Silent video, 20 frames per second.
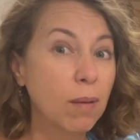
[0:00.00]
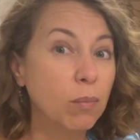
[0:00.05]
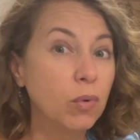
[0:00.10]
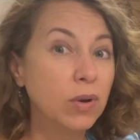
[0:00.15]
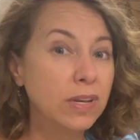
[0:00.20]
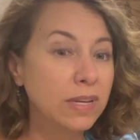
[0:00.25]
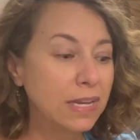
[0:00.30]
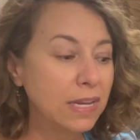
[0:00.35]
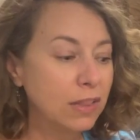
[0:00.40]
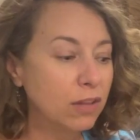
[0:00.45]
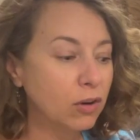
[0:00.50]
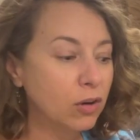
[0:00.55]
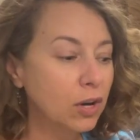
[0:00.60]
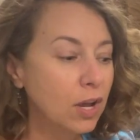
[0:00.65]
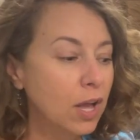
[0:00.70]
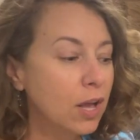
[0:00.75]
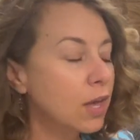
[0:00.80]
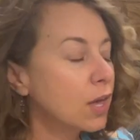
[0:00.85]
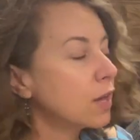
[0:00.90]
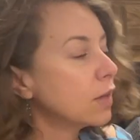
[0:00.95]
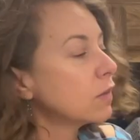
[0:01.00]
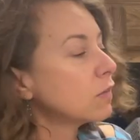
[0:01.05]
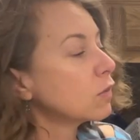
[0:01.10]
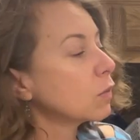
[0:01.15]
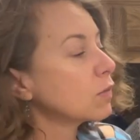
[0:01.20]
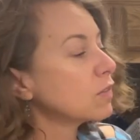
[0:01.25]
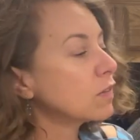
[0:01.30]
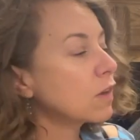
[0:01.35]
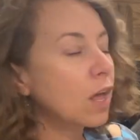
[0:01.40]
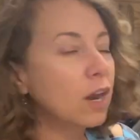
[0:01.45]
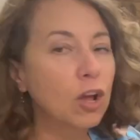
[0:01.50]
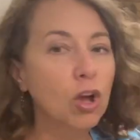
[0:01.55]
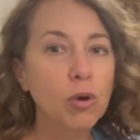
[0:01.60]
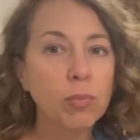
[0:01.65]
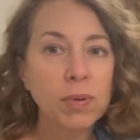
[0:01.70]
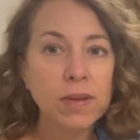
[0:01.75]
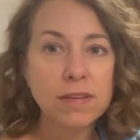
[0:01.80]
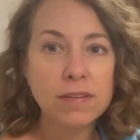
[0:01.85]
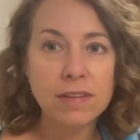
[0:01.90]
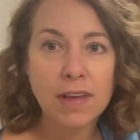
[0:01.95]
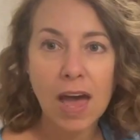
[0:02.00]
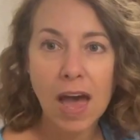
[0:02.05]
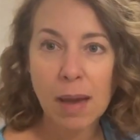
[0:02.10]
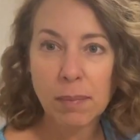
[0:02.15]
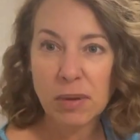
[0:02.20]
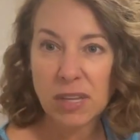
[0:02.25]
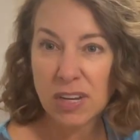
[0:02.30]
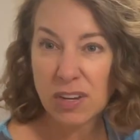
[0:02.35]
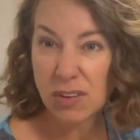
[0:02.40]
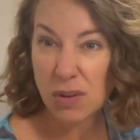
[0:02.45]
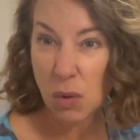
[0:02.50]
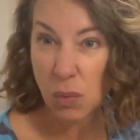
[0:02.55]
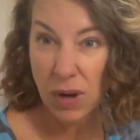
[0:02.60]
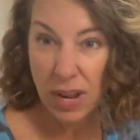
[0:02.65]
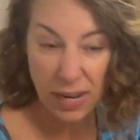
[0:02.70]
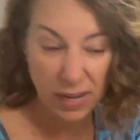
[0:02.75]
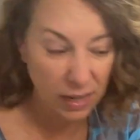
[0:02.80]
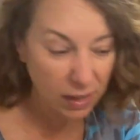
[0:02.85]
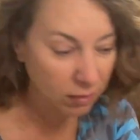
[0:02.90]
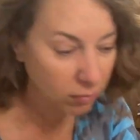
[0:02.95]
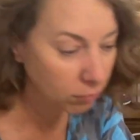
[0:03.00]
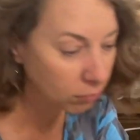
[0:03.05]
wouldn't either. So it's not opened. I'm gonna donate it.